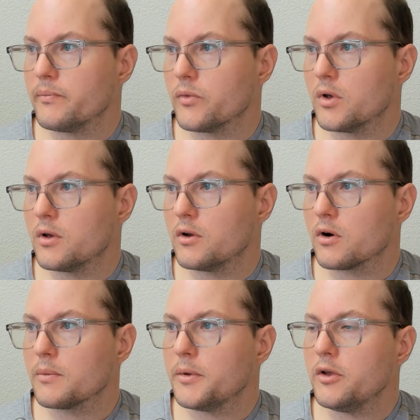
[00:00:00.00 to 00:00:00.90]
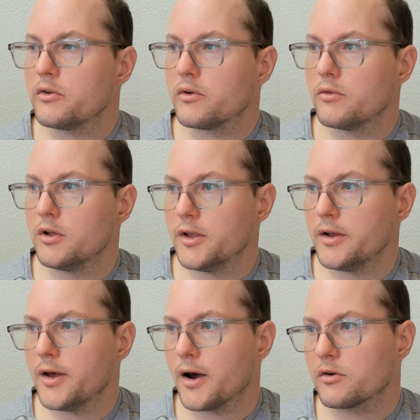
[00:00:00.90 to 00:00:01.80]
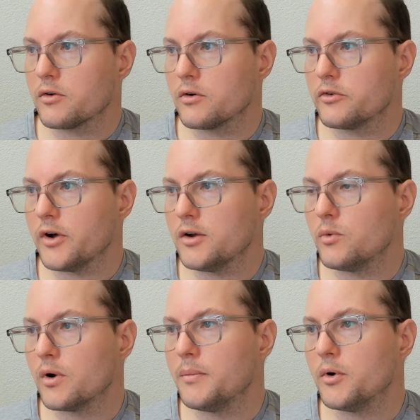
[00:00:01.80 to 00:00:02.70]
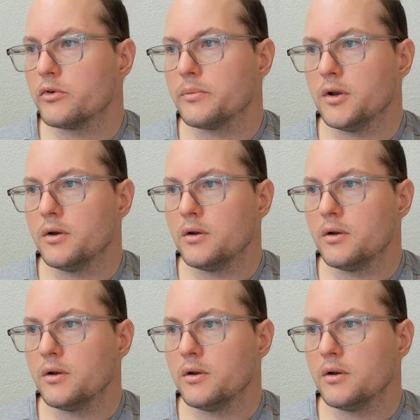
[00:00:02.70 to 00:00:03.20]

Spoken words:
art piece of the late actor Chadwick Boseman,